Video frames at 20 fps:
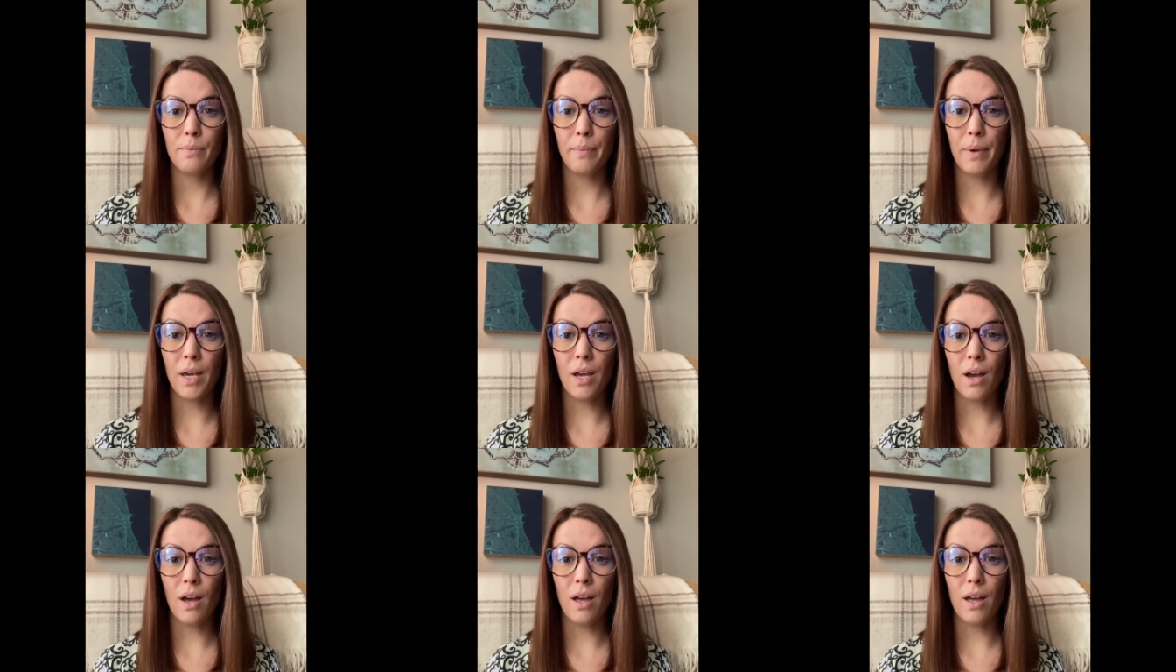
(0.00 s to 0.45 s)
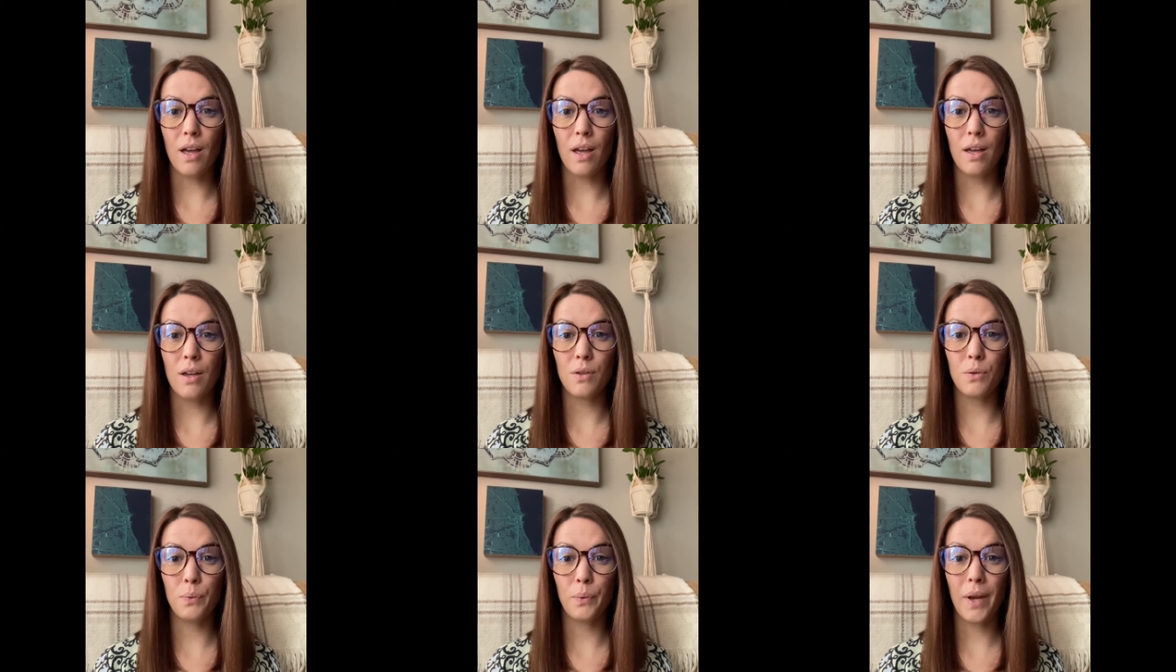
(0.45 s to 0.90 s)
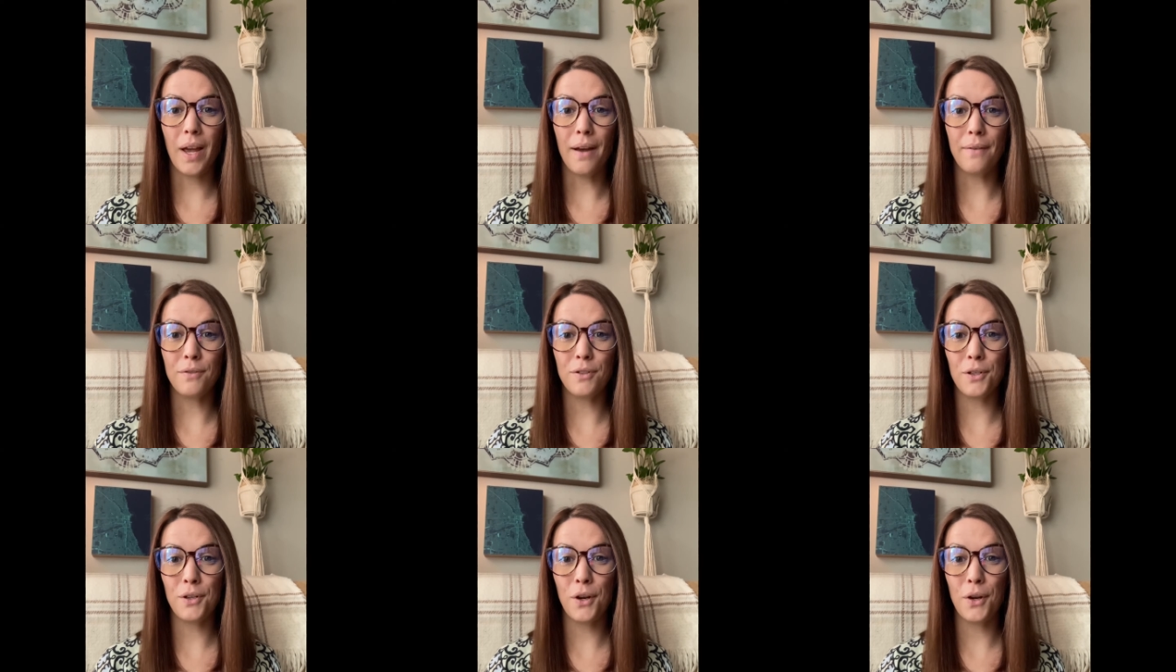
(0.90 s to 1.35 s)
because we have
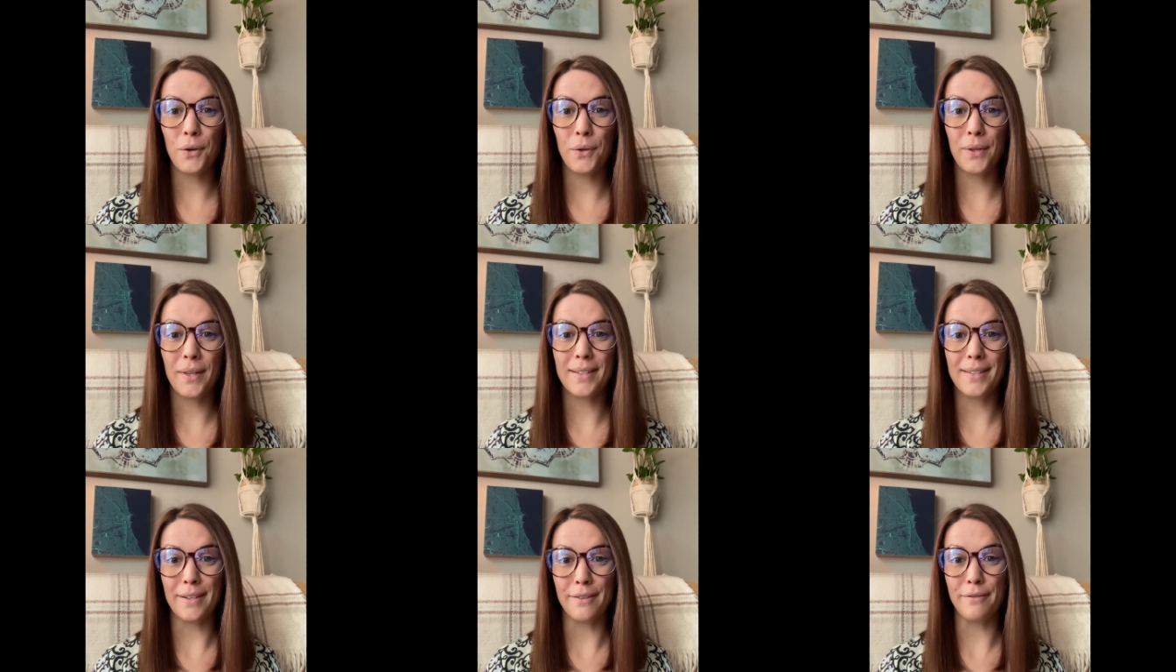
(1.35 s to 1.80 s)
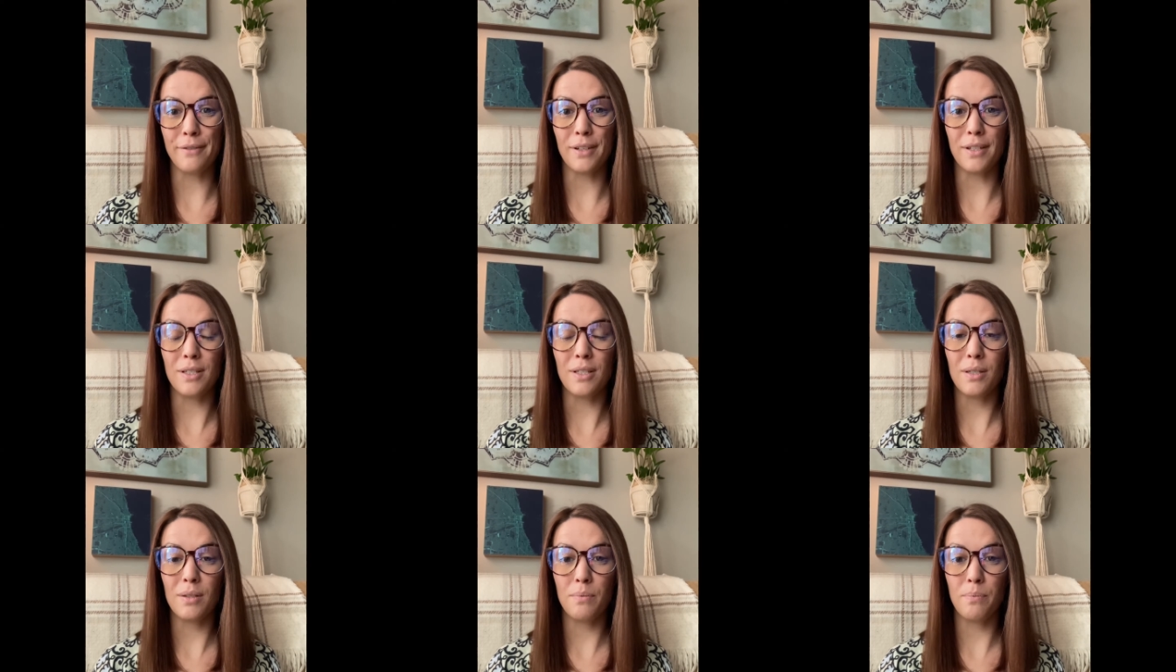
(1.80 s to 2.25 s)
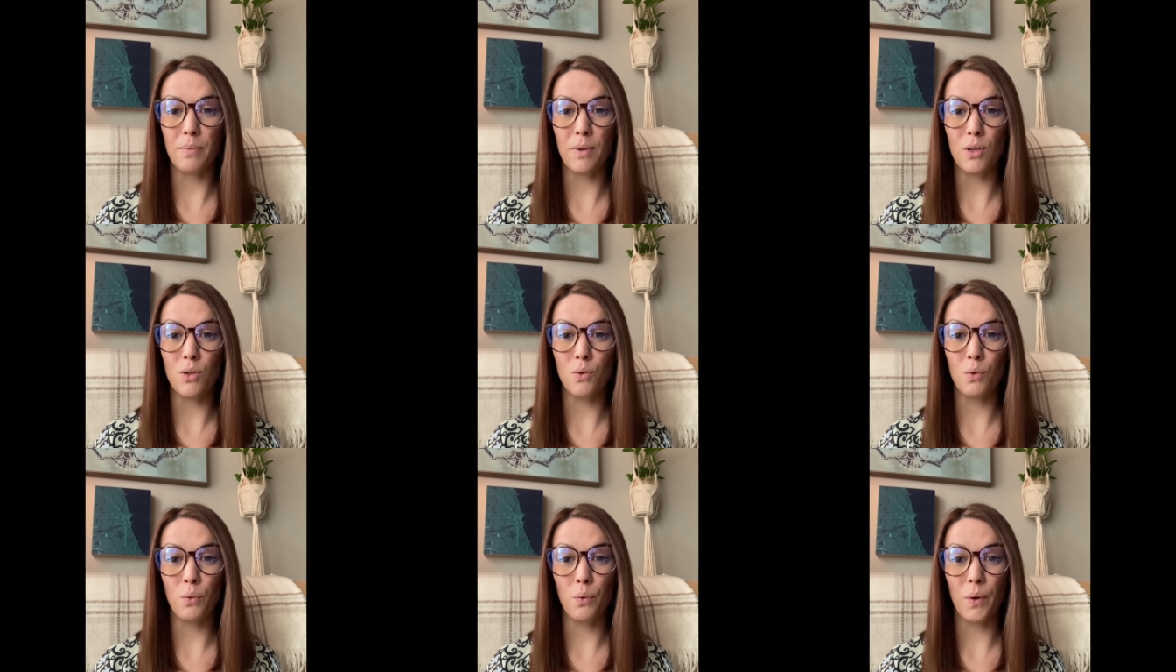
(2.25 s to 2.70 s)
to know the difference
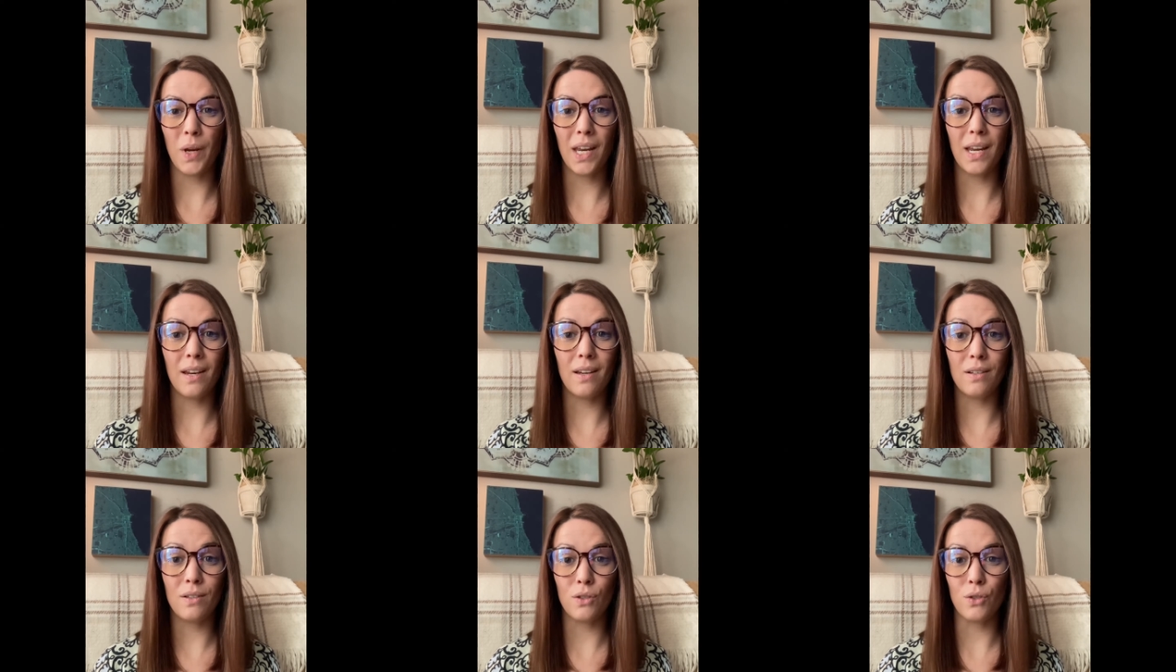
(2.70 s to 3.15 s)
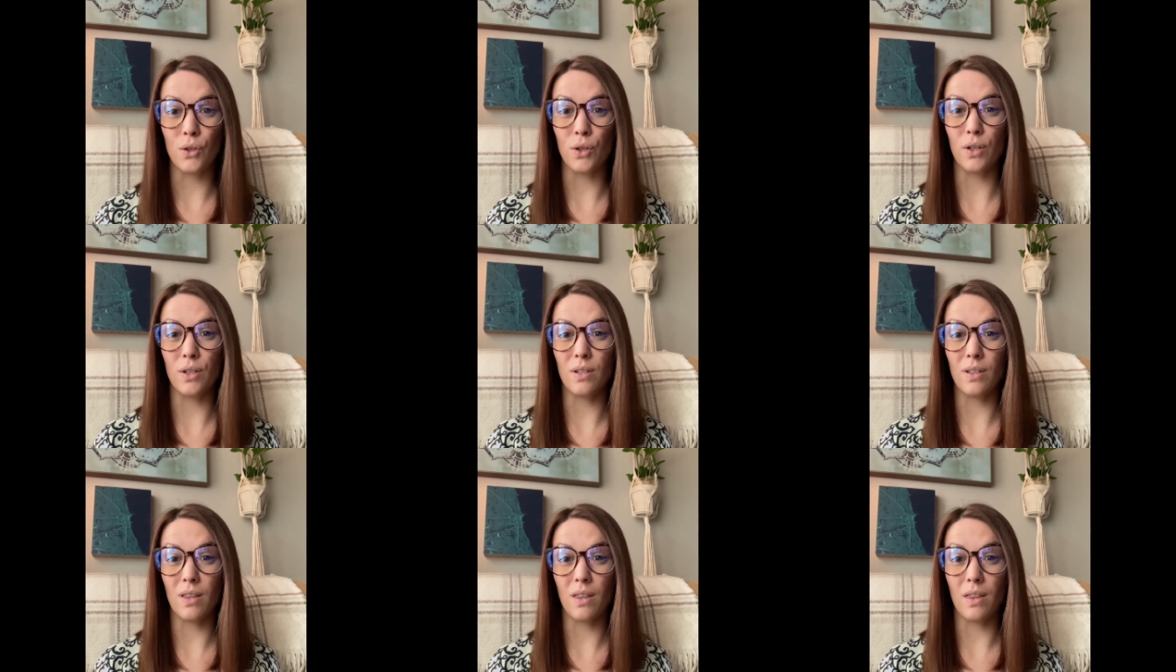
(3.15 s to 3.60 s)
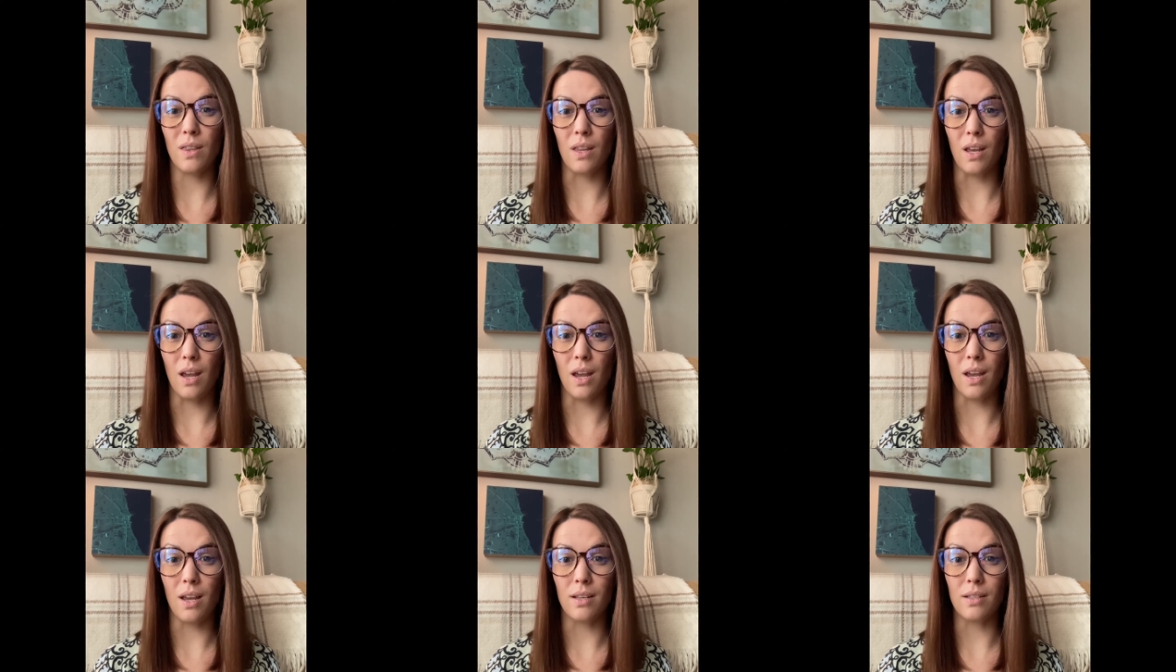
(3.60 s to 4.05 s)
between certain
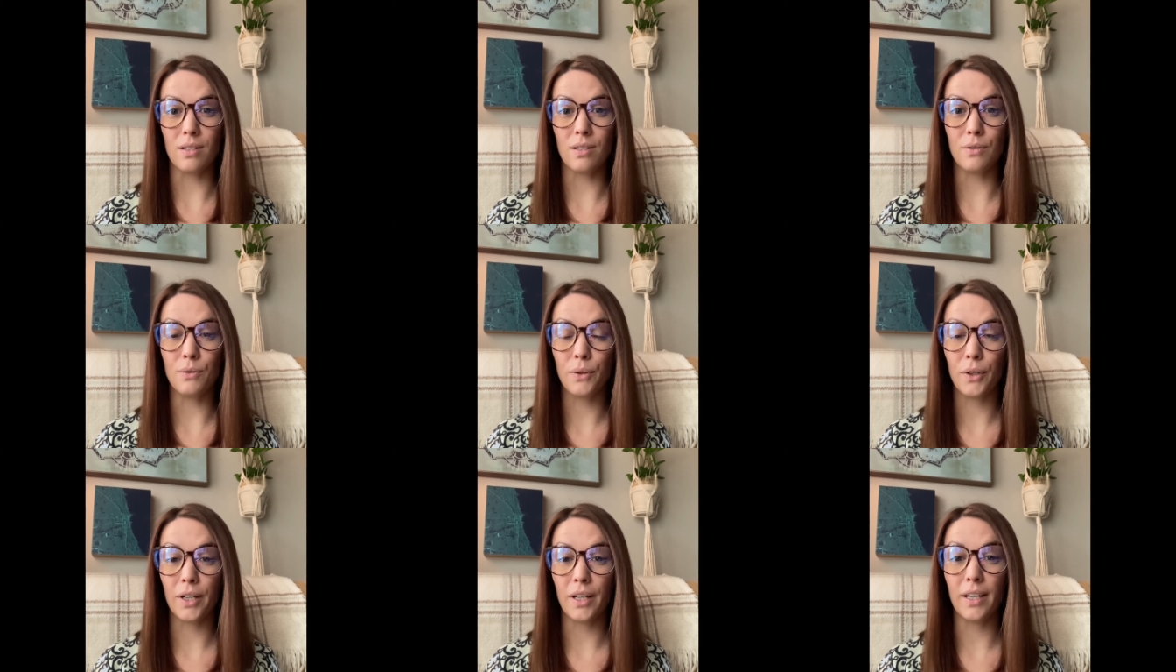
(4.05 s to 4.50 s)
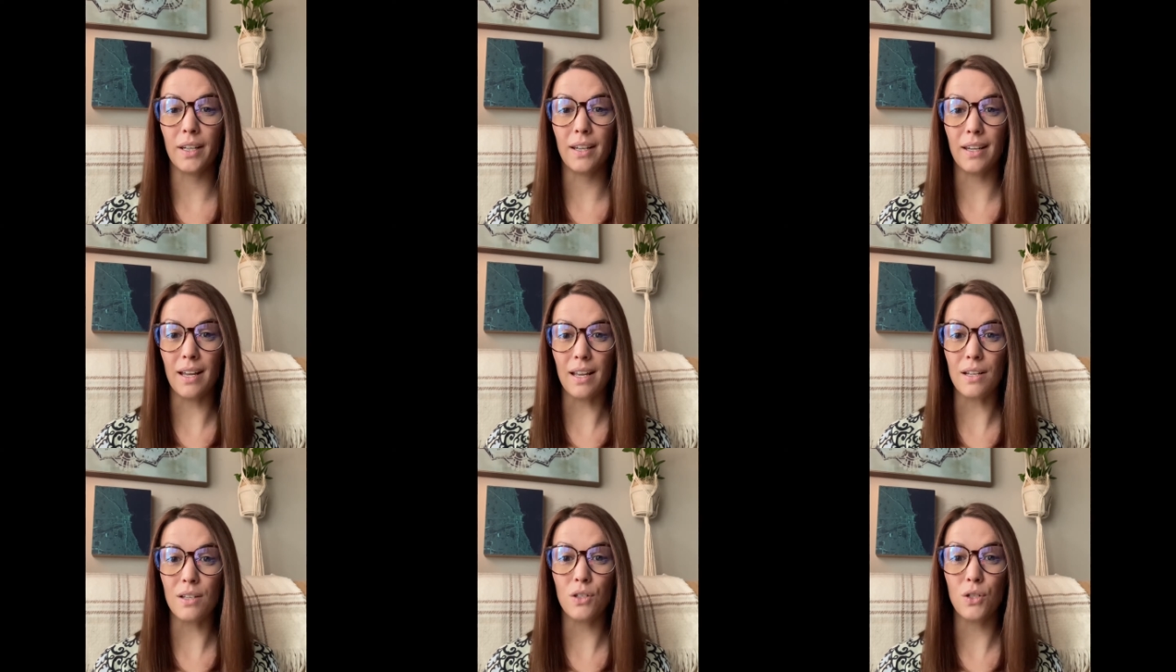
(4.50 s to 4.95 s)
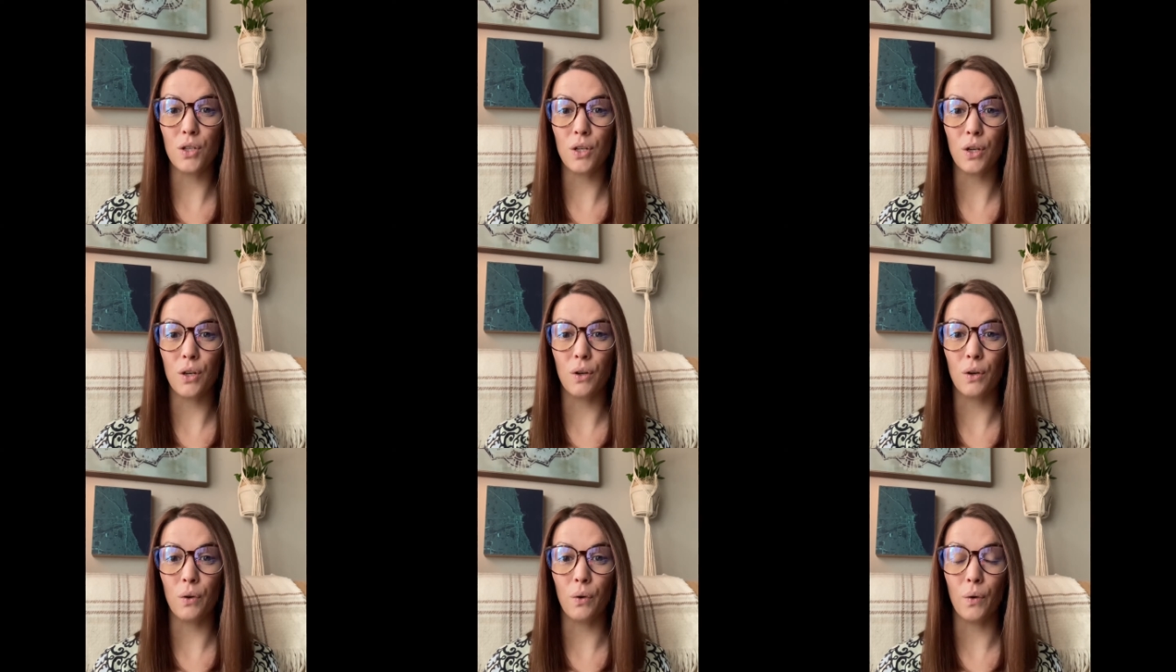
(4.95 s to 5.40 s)
things to really get
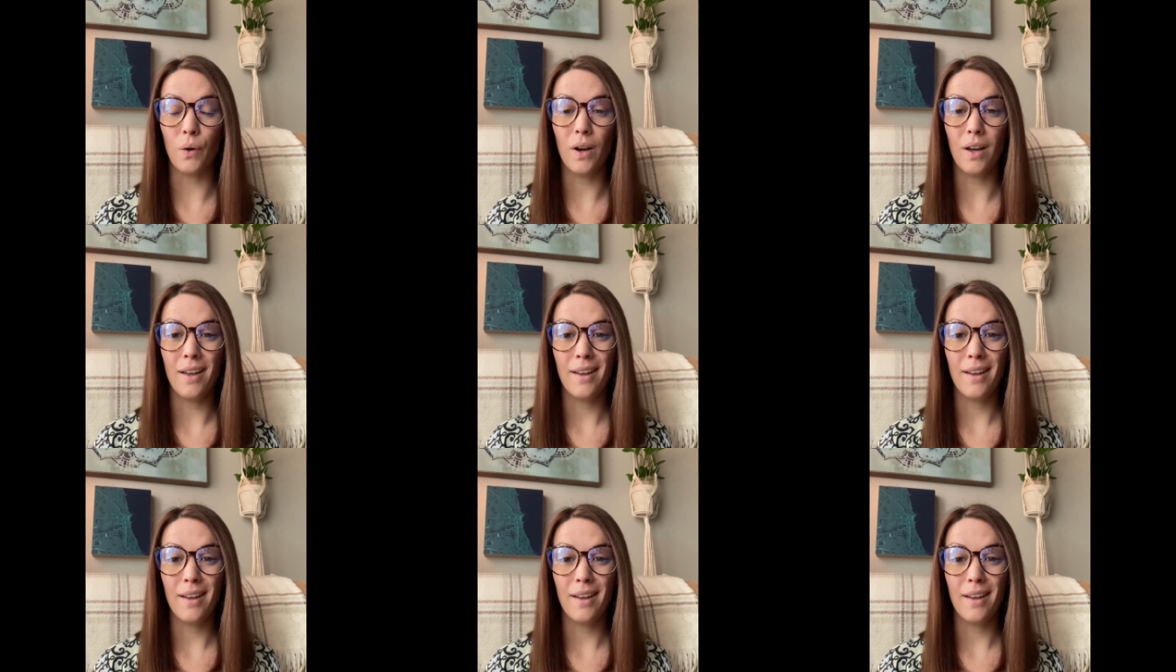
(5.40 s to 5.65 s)
to